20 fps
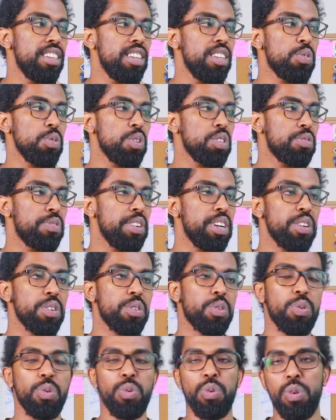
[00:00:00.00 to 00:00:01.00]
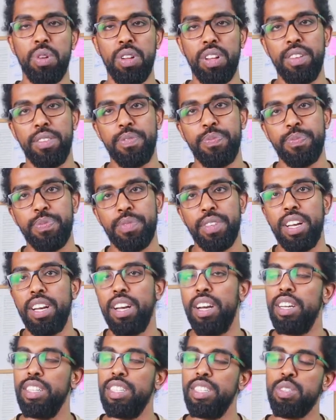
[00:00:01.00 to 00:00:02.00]
it was very cool.
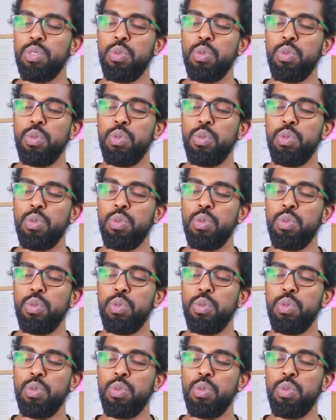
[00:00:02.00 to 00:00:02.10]
The